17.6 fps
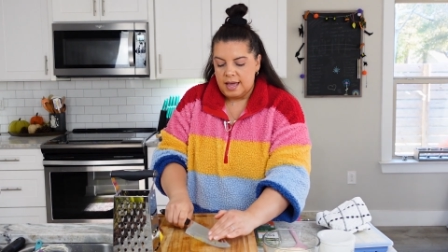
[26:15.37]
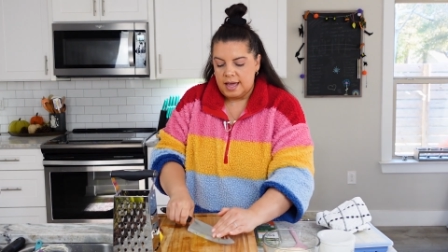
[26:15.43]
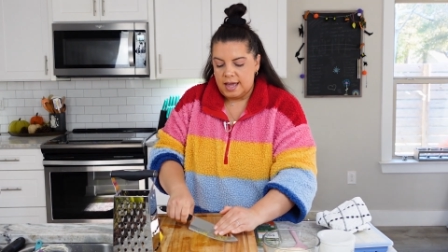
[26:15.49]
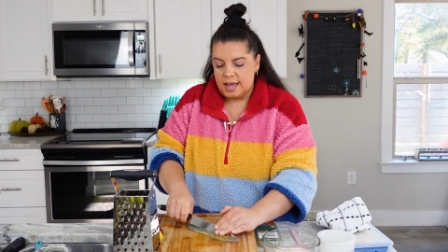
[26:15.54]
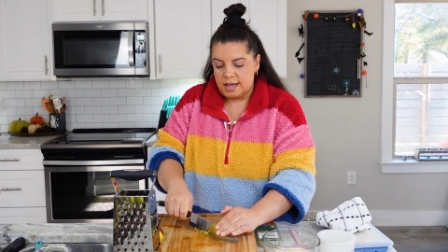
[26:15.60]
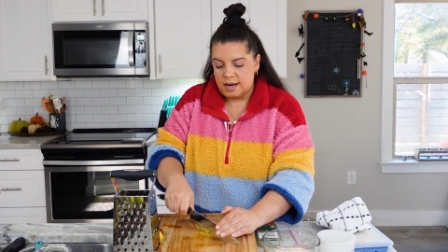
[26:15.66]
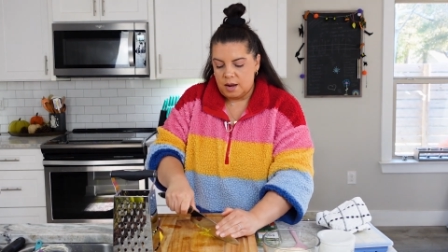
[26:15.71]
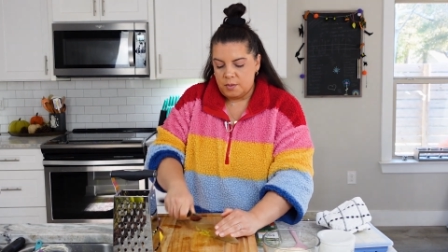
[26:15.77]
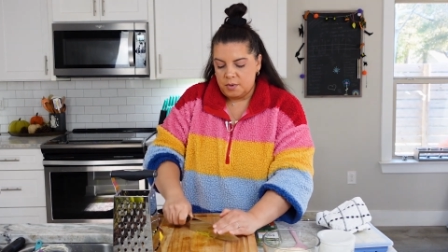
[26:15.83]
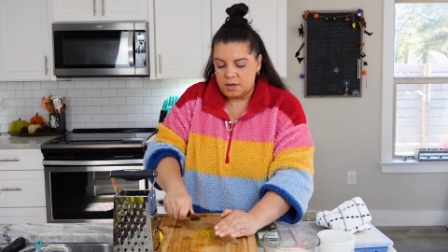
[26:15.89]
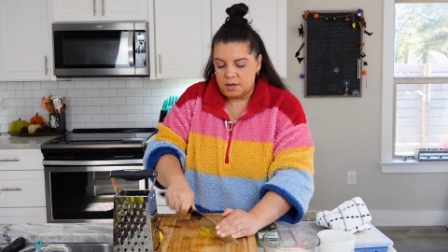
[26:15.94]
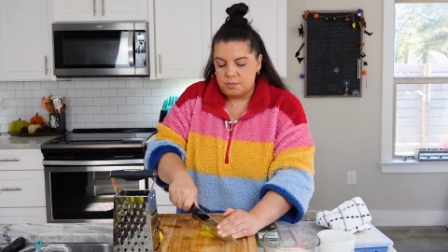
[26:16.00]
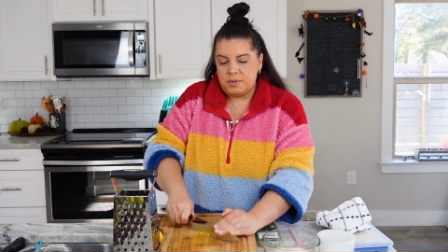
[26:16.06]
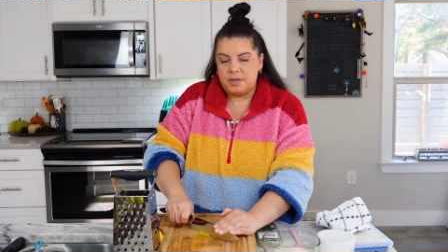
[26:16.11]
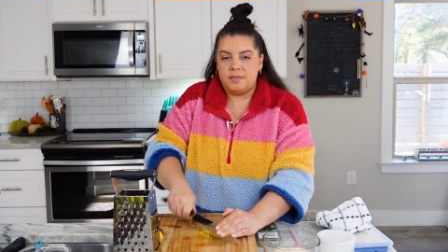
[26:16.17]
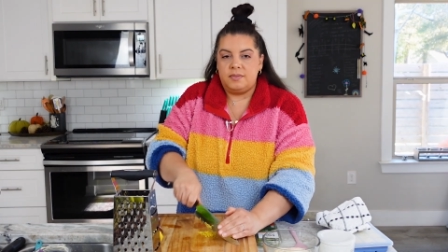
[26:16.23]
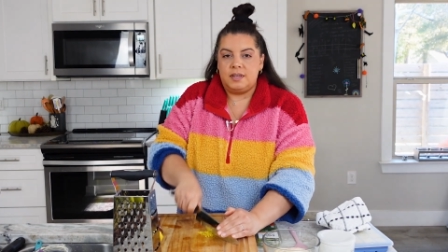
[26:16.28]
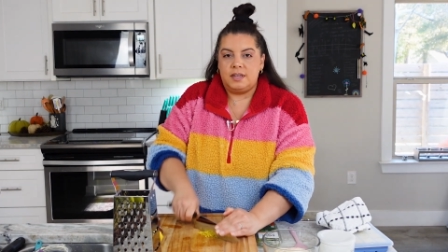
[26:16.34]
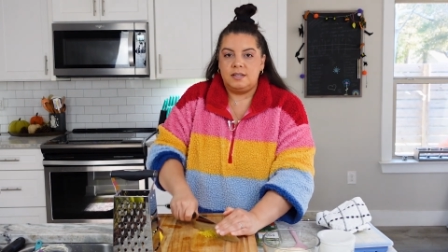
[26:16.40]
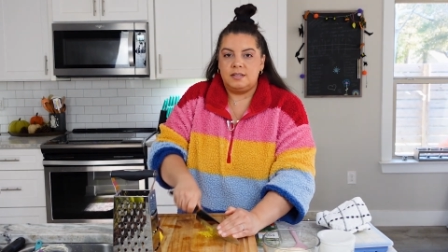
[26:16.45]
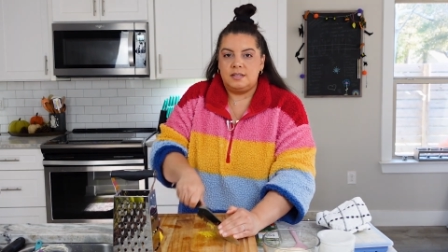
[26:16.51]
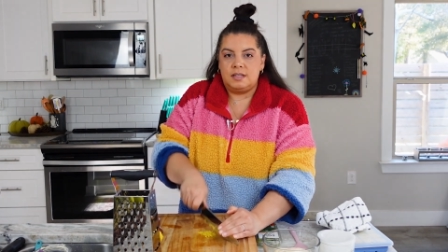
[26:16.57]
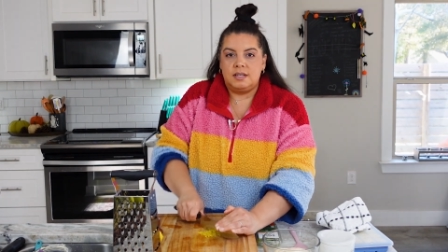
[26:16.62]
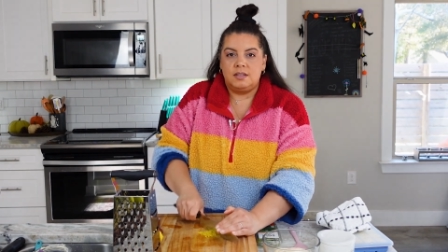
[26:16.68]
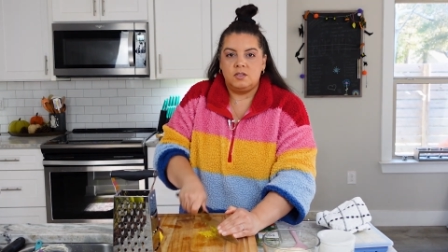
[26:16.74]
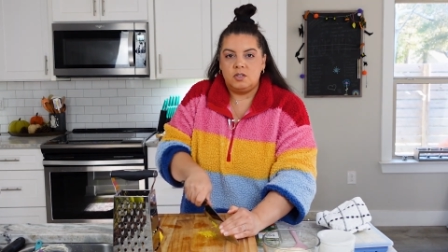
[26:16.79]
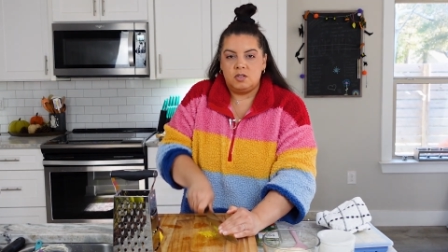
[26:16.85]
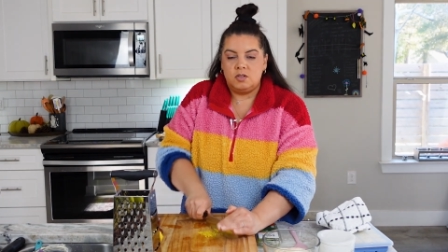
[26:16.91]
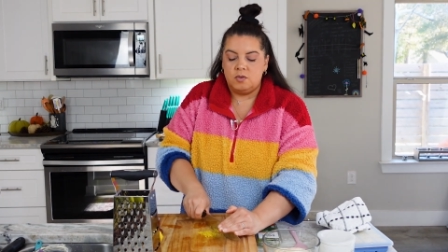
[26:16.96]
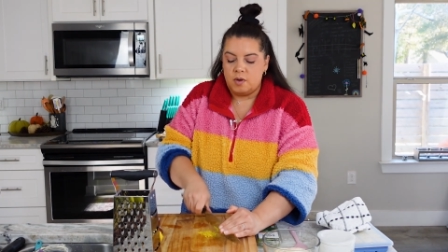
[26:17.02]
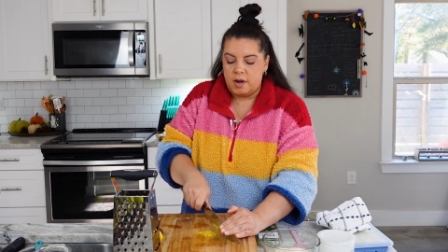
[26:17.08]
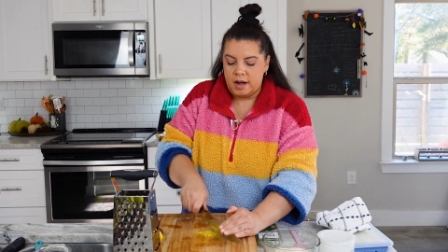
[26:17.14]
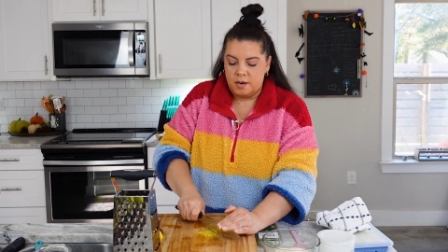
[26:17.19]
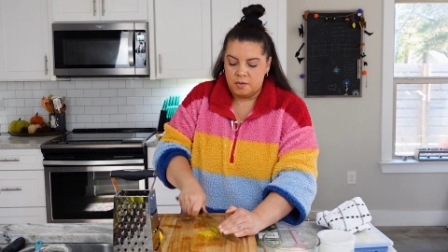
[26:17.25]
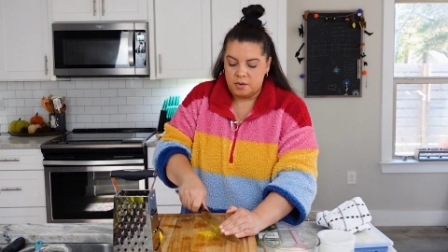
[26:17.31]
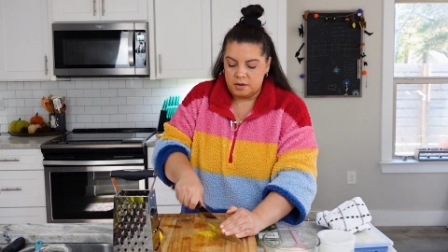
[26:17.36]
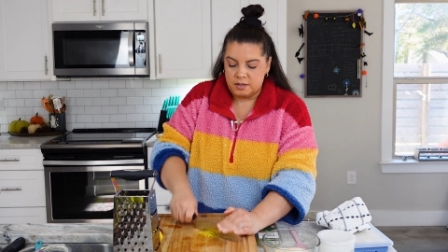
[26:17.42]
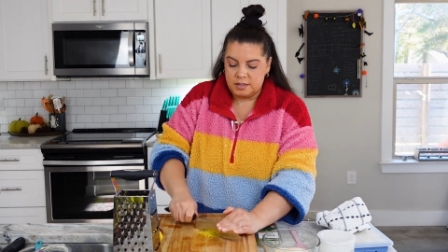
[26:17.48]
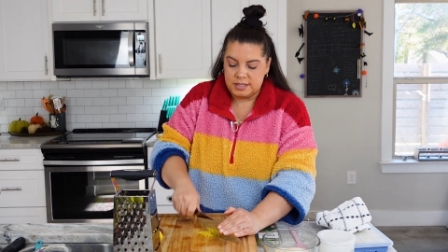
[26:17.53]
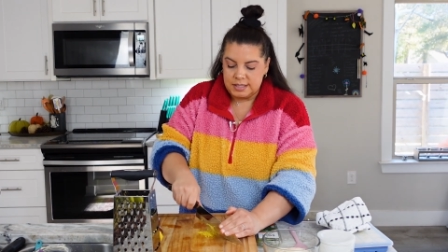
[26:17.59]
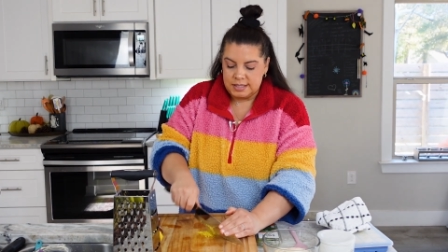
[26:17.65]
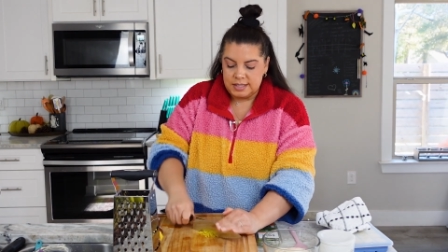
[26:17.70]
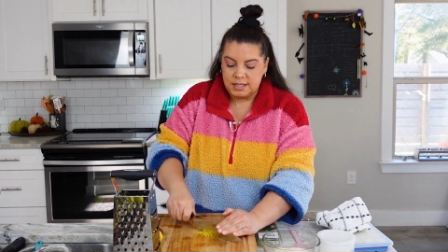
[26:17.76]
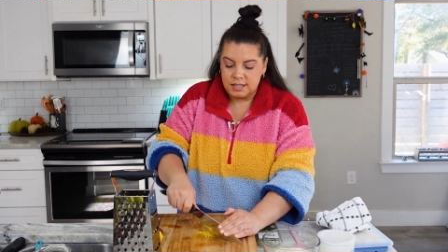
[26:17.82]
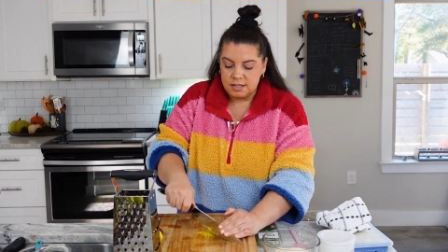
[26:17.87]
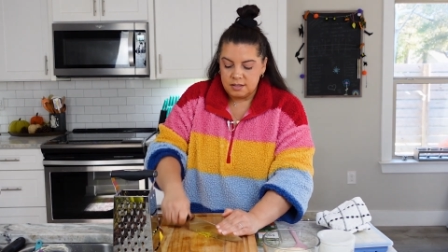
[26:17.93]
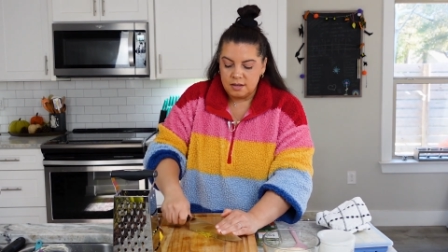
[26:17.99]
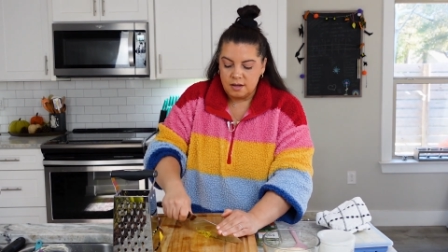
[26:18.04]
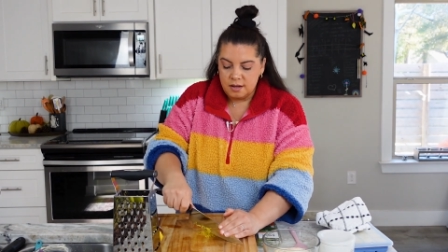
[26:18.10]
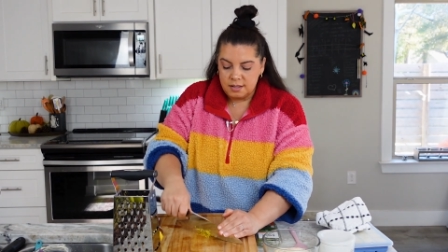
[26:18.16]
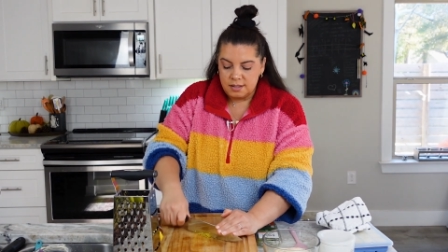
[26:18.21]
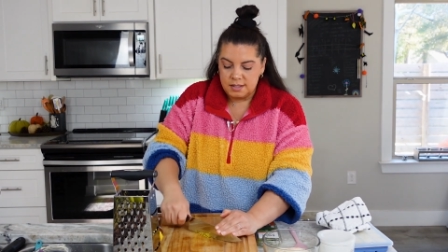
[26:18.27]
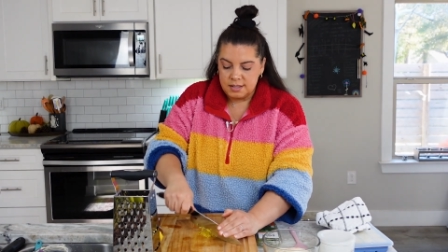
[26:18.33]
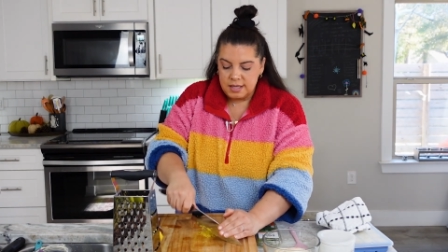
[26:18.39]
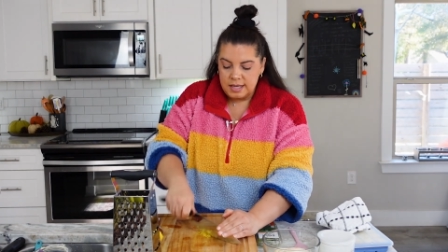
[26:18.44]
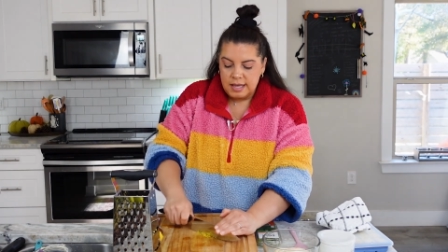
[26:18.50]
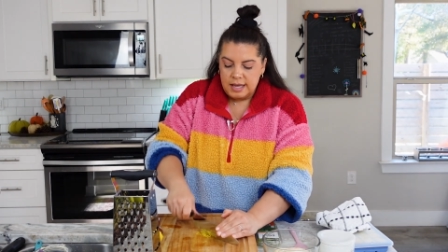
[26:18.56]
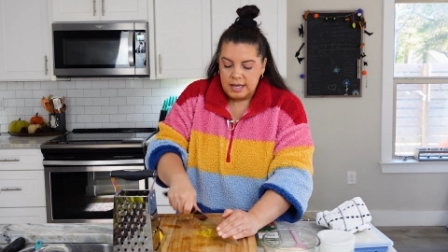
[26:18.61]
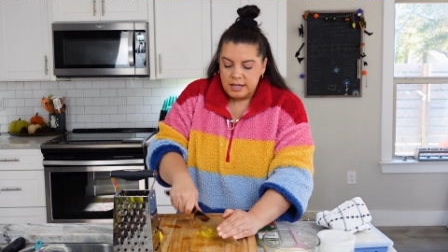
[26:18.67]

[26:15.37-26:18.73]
And I'm gonna put this into our tzatziki sauce